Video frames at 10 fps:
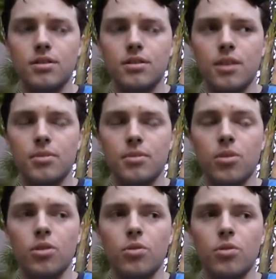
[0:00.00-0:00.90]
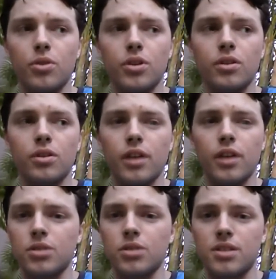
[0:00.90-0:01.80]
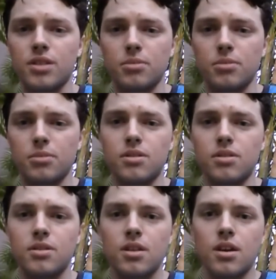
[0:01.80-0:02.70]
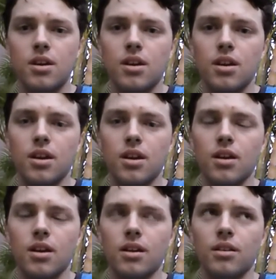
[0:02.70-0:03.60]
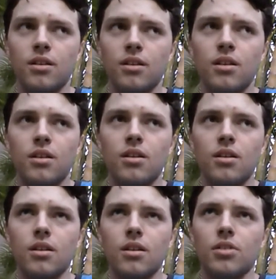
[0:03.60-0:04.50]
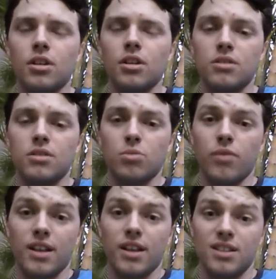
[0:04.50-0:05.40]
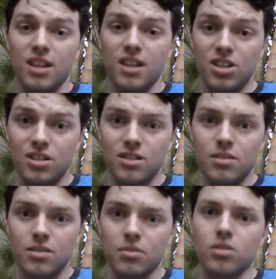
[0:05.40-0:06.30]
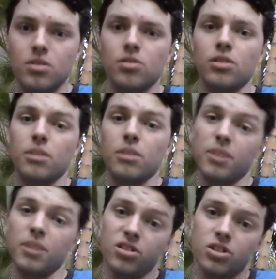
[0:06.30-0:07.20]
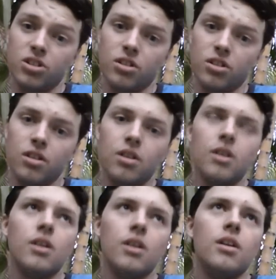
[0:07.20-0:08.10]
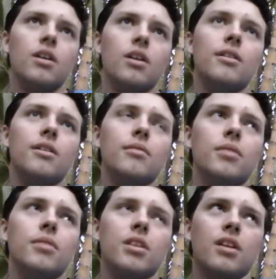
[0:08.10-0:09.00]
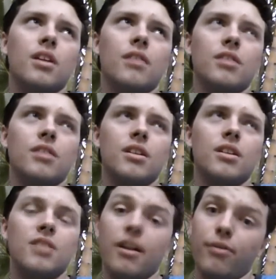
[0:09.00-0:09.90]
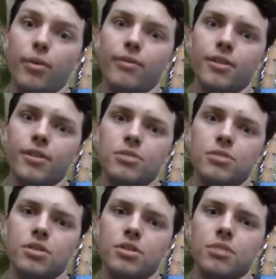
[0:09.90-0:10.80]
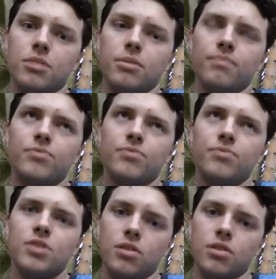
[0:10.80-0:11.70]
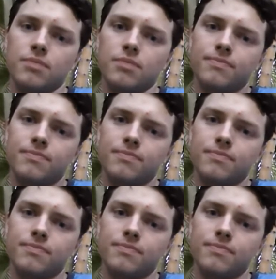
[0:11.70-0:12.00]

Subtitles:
happen tomorrow with the language assessments, and they're going to give us some more vaccinations. I'm going to start looking like a pain cushion. I think I have to get typhoid first, which is going to be just awesome.